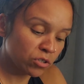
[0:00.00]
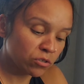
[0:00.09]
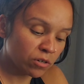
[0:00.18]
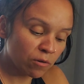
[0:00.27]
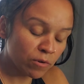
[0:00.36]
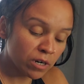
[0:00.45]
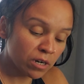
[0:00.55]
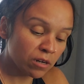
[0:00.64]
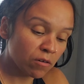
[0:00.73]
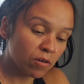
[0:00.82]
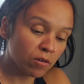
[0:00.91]
store. I wanted to
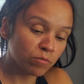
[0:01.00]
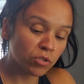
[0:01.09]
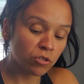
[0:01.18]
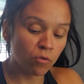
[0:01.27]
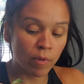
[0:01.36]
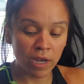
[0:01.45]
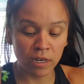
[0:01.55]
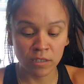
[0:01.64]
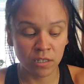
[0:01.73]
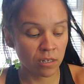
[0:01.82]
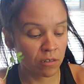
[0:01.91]
go home so bad
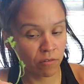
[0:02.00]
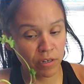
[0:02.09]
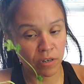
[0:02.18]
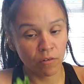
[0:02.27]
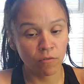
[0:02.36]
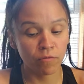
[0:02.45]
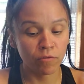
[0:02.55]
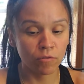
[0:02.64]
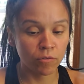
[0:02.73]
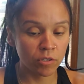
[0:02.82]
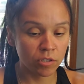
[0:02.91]
instead of going to Whole
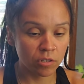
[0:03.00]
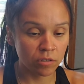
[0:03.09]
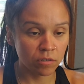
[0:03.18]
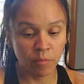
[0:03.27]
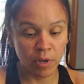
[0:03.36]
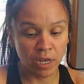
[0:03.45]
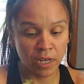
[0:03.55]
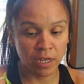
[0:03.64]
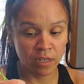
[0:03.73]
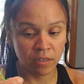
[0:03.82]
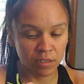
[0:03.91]
Foods.
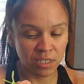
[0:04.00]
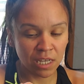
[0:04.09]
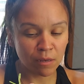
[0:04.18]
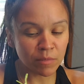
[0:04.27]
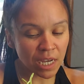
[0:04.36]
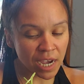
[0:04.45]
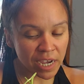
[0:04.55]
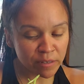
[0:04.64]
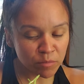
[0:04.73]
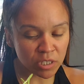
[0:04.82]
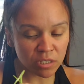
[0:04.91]
But
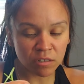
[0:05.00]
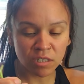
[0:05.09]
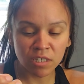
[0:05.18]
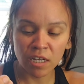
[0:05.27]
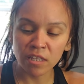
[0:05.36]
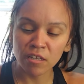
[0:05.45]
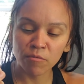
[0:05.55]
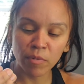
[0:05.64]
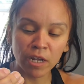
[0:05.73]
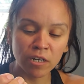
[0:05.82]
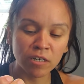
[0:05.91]
sometimes there's nothing
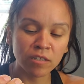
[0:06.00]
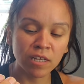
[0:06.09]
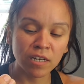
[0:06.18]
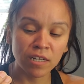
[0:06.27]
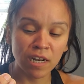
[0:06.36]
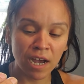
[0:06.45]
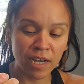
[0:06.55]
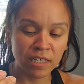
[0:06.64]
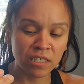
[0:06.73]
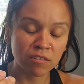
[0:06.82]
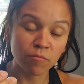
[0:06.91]
better than a
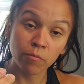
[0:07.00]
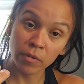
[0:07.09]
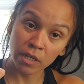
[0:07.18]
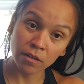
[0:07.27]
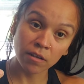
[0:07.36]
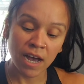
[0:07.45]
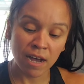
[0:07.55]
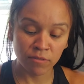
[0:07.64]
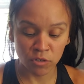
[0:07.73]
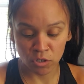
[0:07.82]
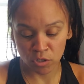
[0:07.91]
nice meal
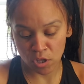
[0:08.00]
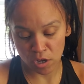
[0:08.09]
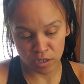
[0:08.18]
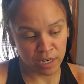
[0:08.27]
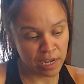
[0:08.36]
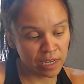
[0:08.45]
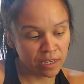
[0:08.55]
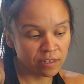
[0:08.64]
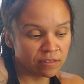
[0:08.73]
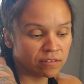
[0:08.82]
after a long day.